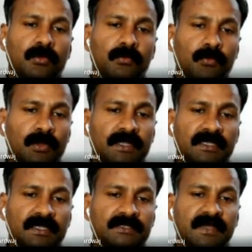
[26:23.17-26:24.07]

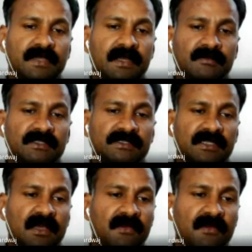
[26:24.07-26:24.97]
voltage VRMS
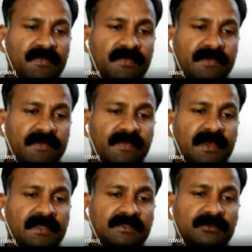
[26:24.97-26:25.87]
in half-wave
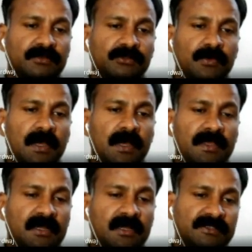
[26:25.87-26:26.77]
rectifier is equals to
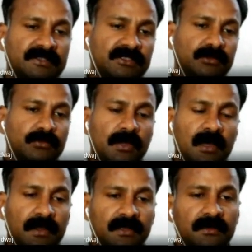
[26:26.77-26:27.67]
IRMS into
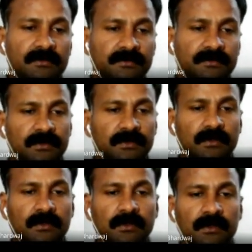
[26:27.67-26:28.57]
RL
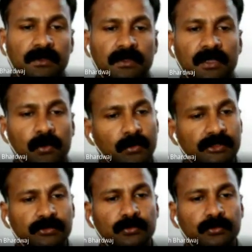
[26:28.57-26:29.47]

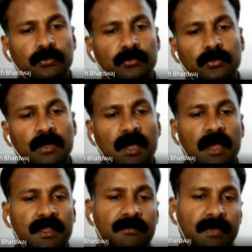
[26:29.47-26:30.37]
equals to
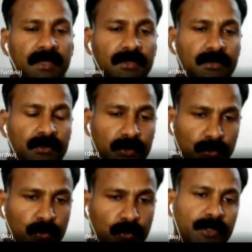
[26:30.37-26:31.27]
Im by
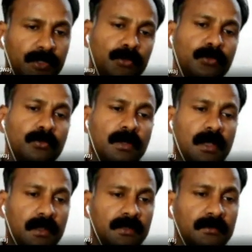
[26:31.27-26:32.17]
2 into
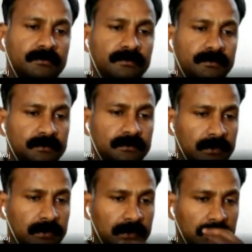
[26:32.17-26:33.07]
RL.
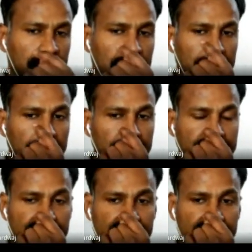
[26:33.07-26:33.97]
Now
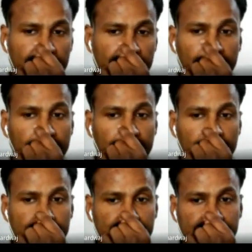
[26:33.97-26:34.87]
the sixth parameter
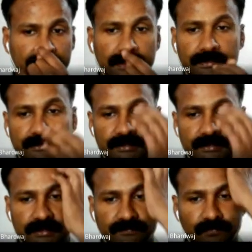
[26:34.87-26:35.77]
or sixth
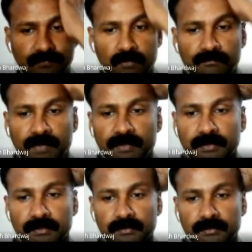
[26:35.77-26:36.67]
characteristic is form factor.